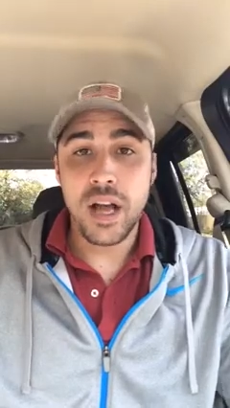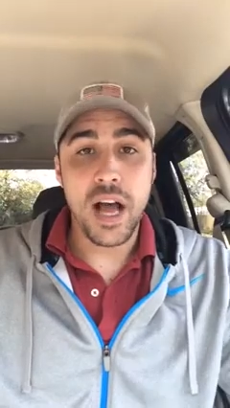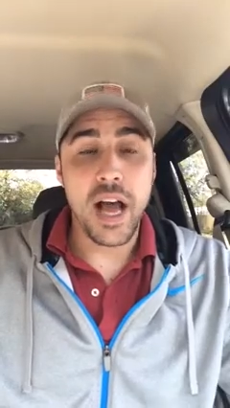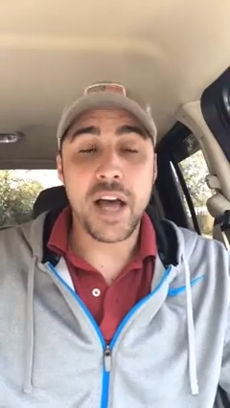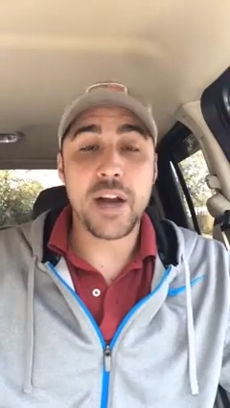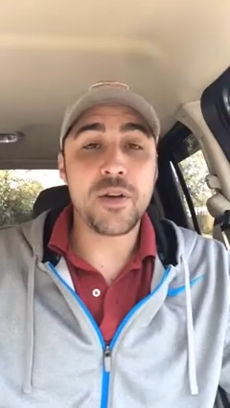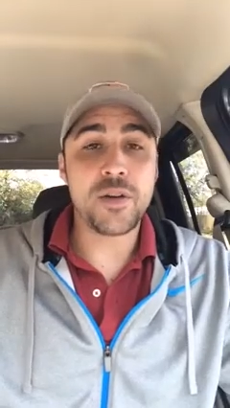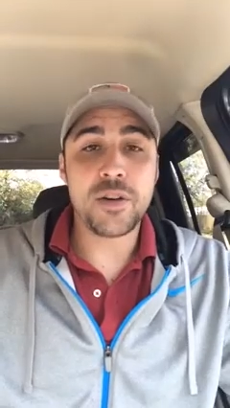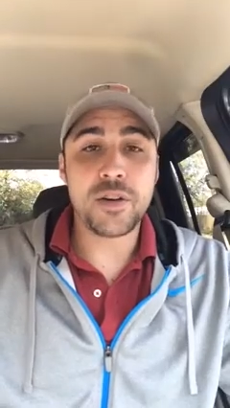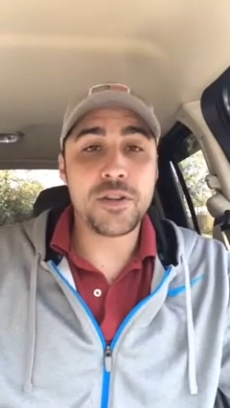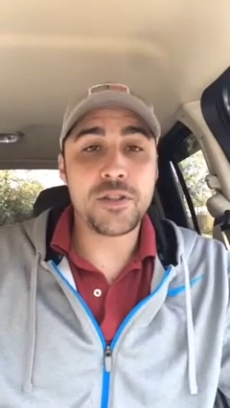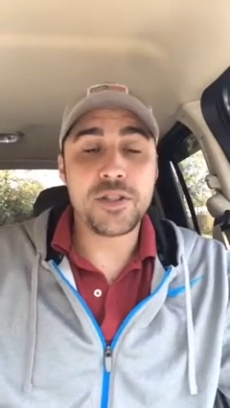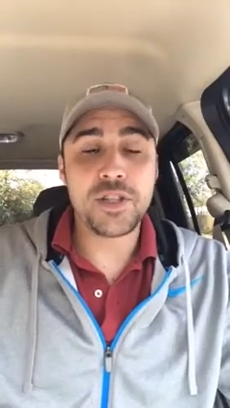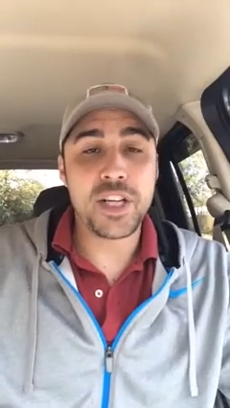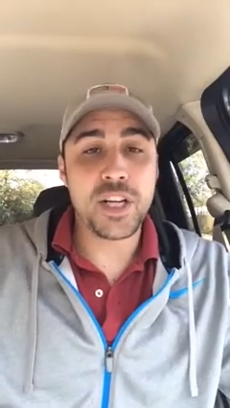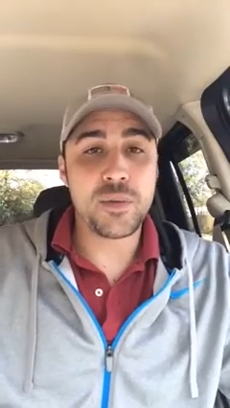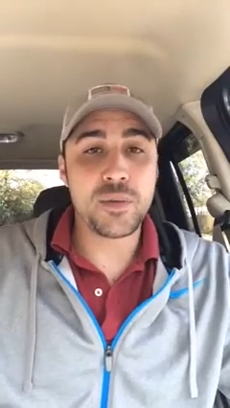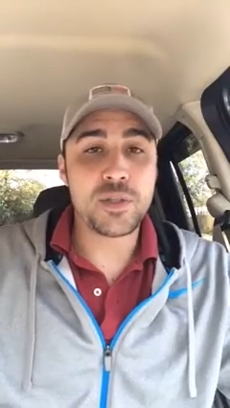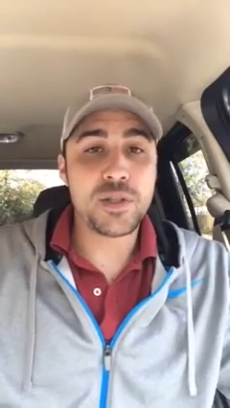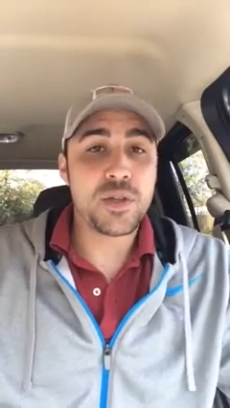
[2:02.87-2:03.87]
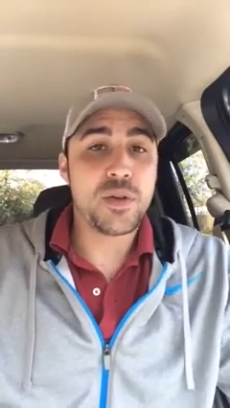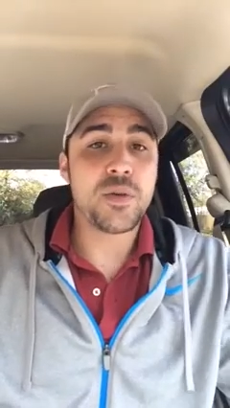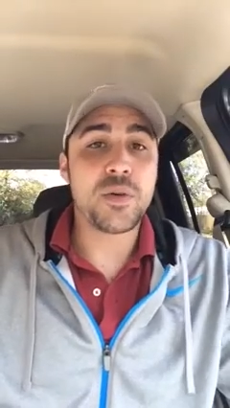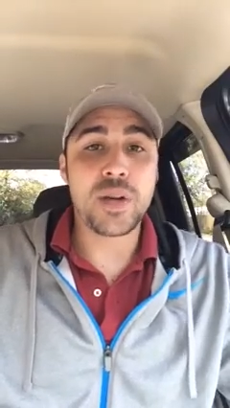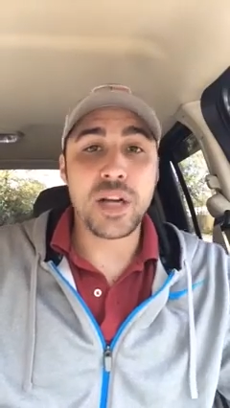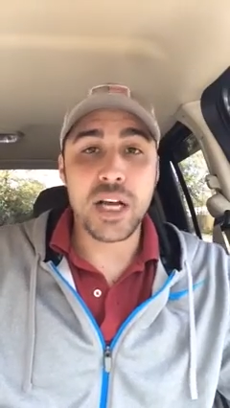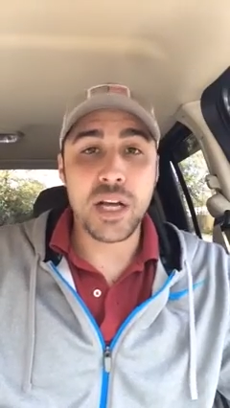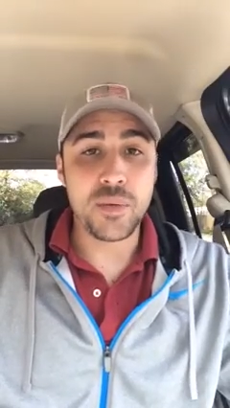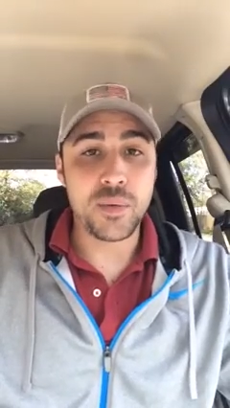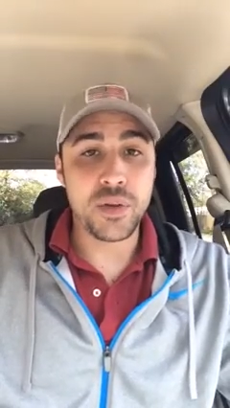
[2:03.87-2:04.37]
I don't understand what's
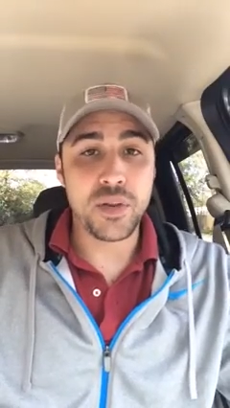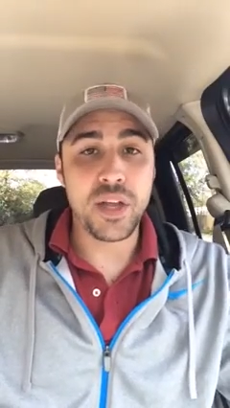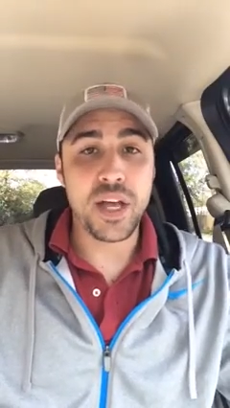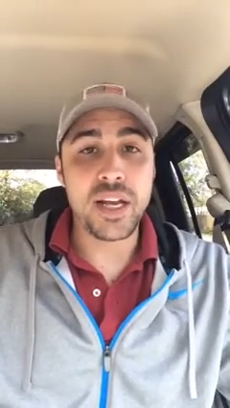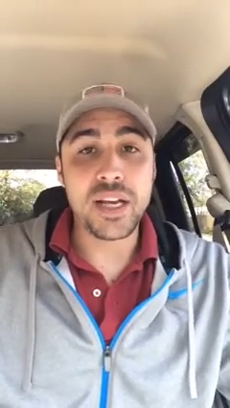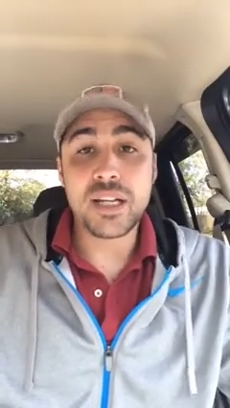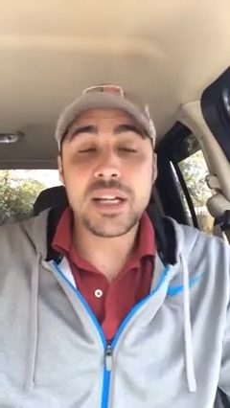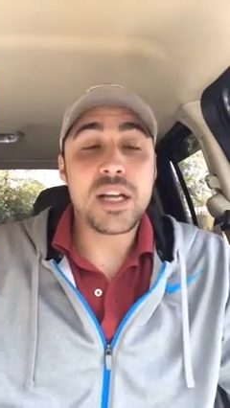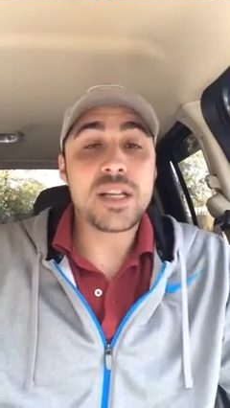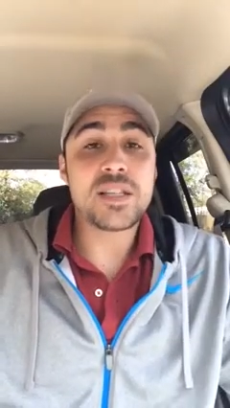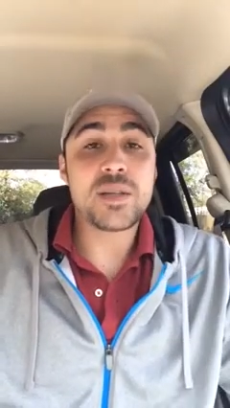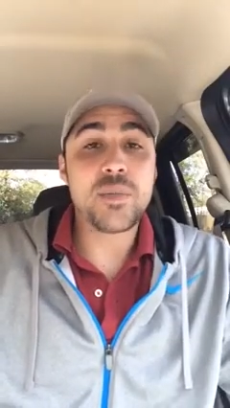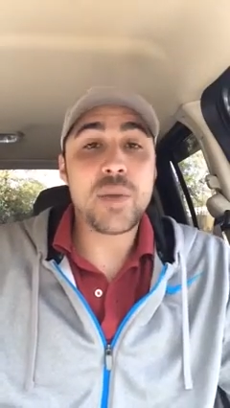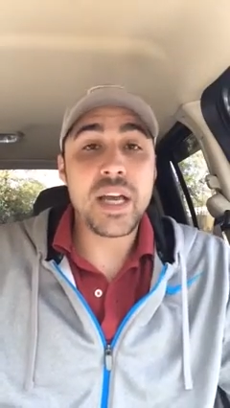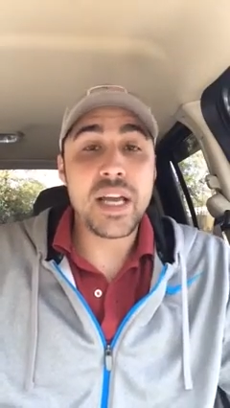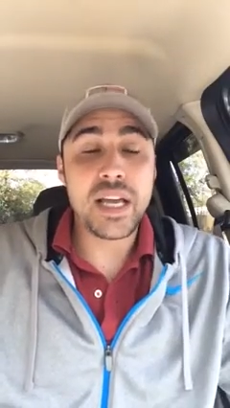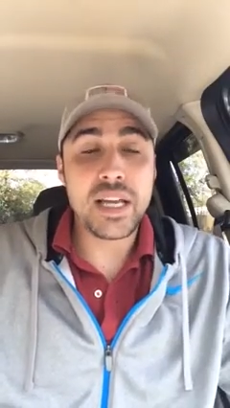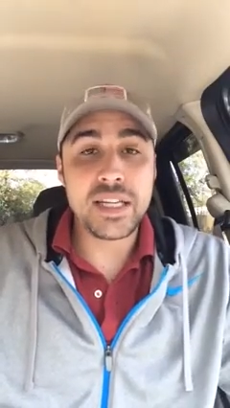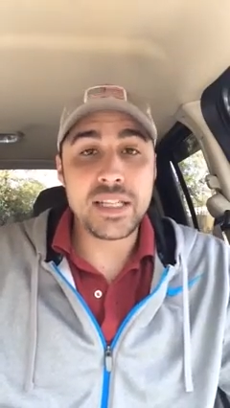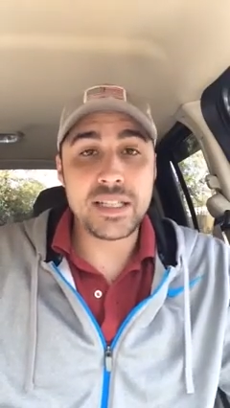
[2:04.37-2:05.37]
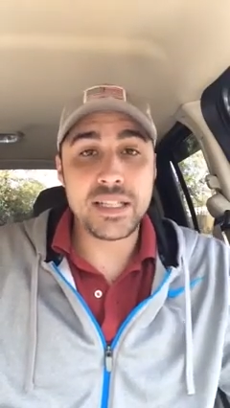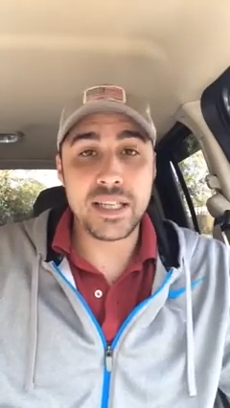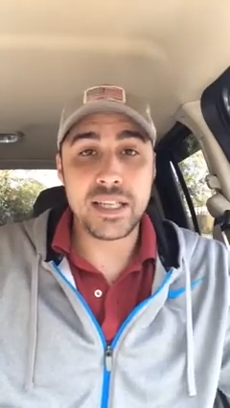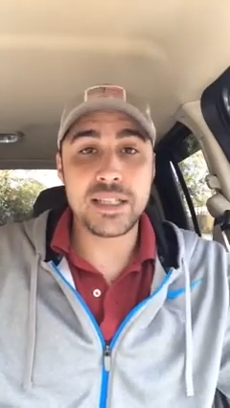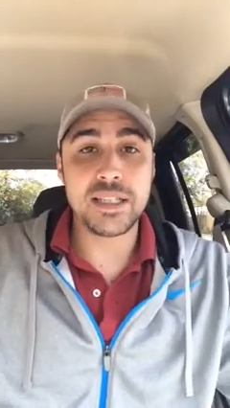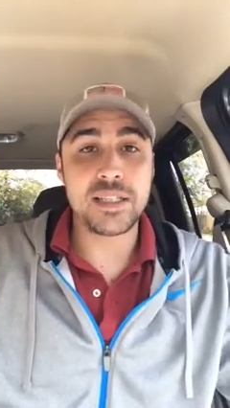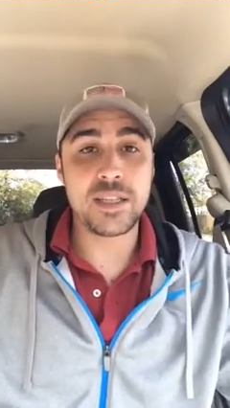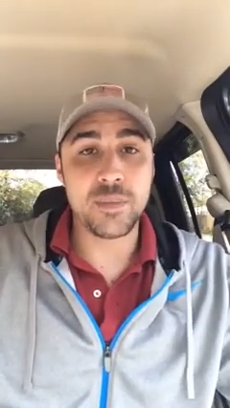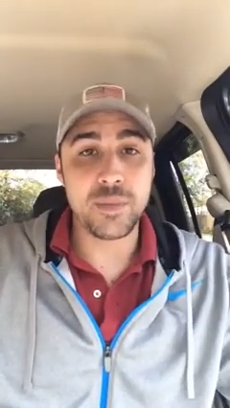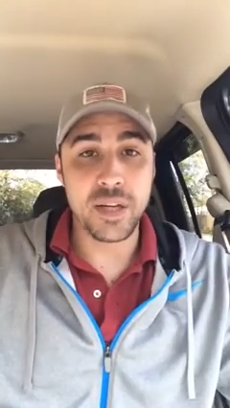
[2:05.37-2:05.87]
going on with that. It doesn't make any
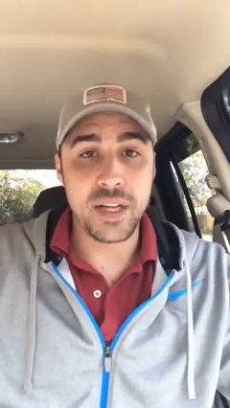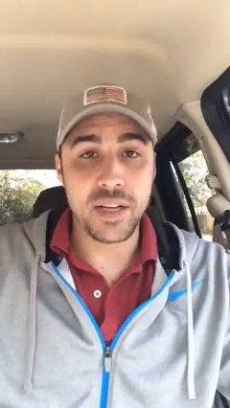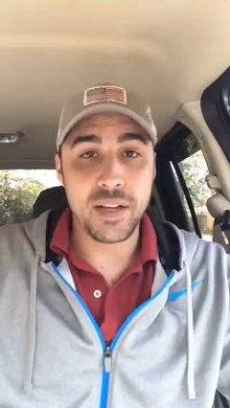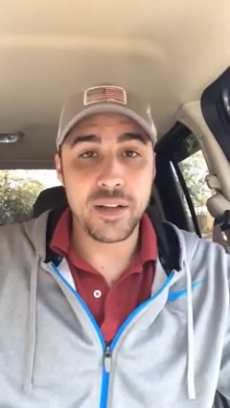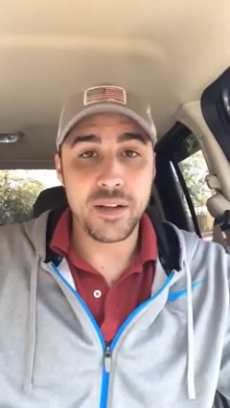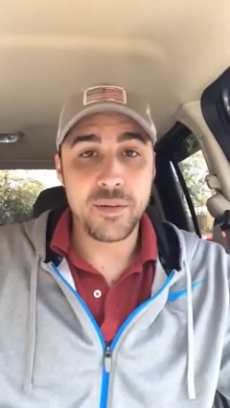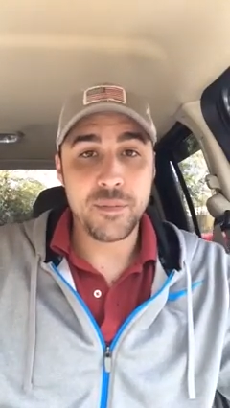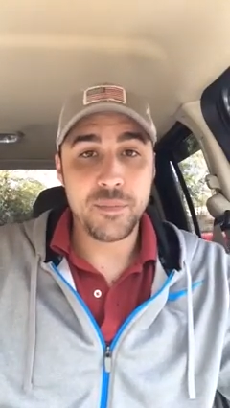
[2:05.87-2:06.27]
sense to me.